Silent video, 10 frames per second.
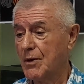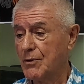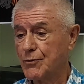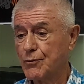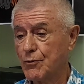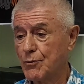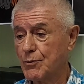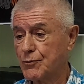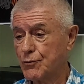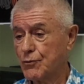
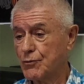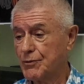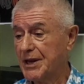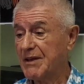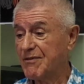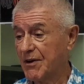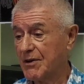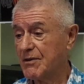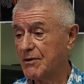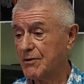deliver
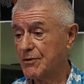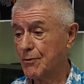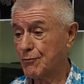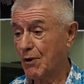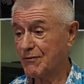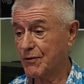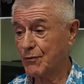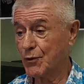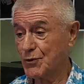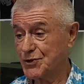the draft of
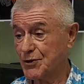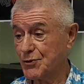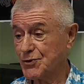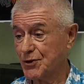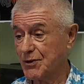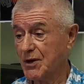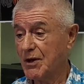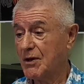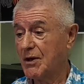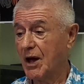the Constitution,
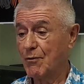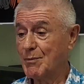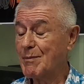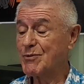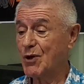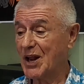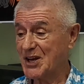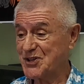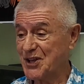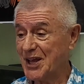I remember the
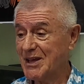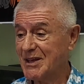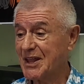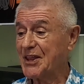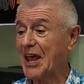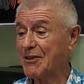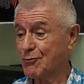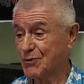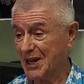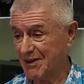last day that they had
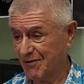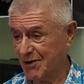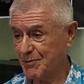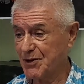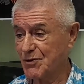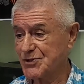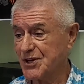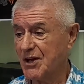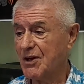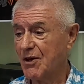to deliver, because
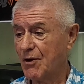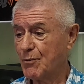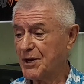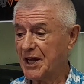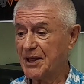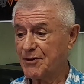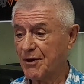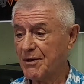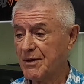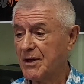a week
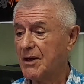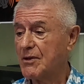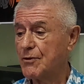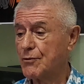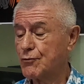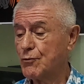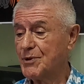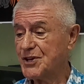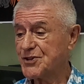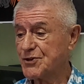later the two
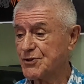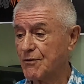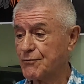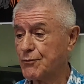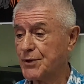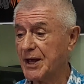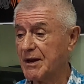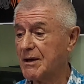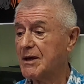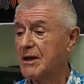ministers of
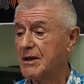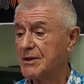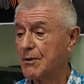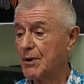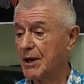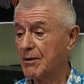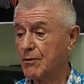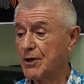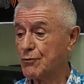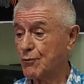tutelle, they were
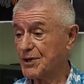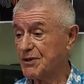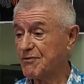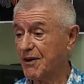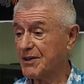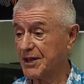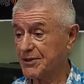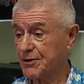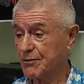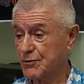going to ratify
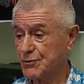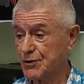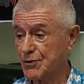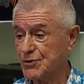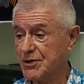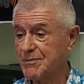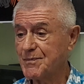that Constitution.